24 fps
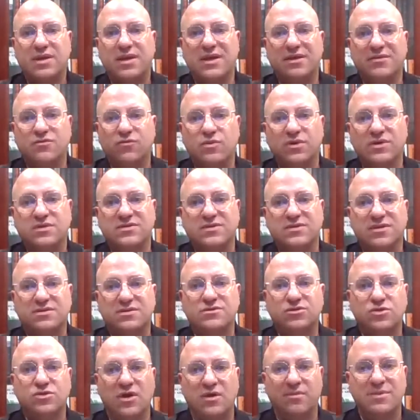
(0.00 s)
it was
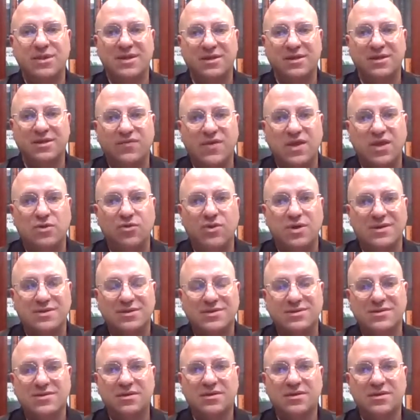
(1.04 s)
this dominant
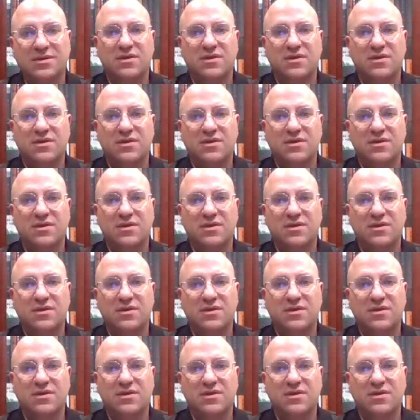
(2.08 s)
variant